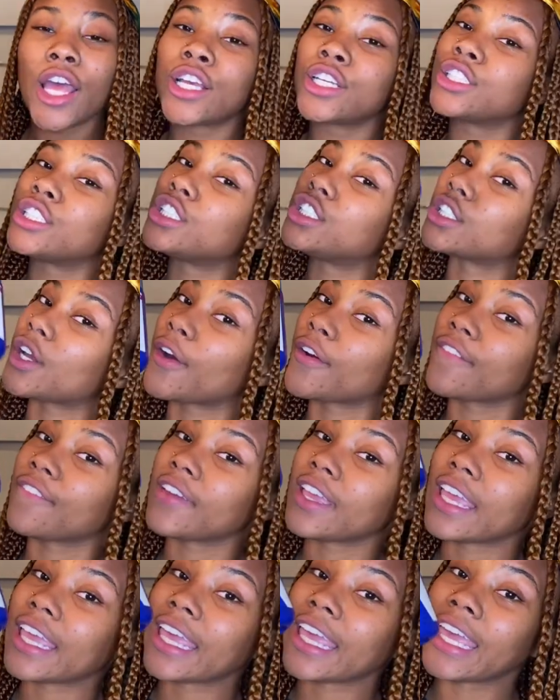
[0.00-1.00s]

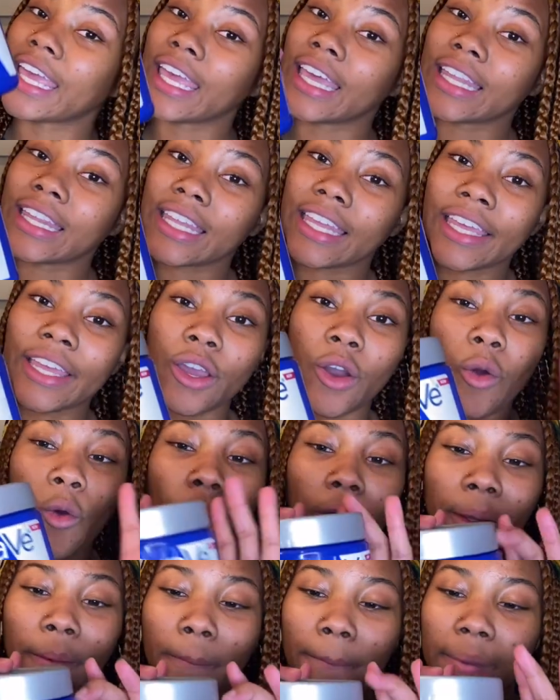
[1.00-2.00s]
CeraVe healing
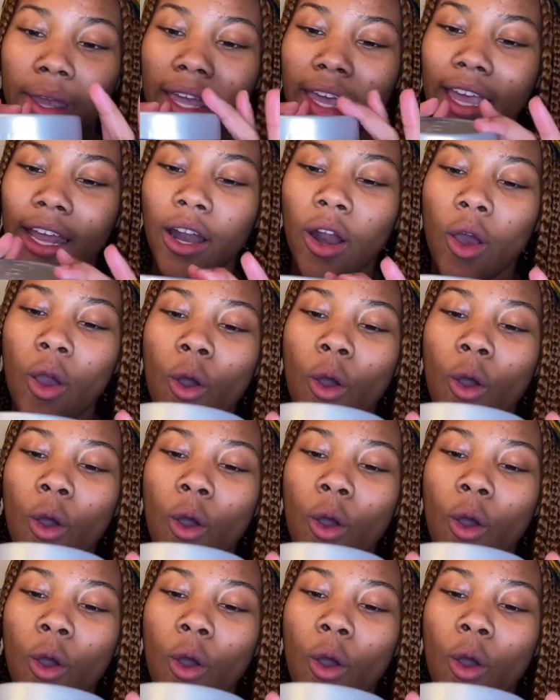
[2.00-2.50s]
ointment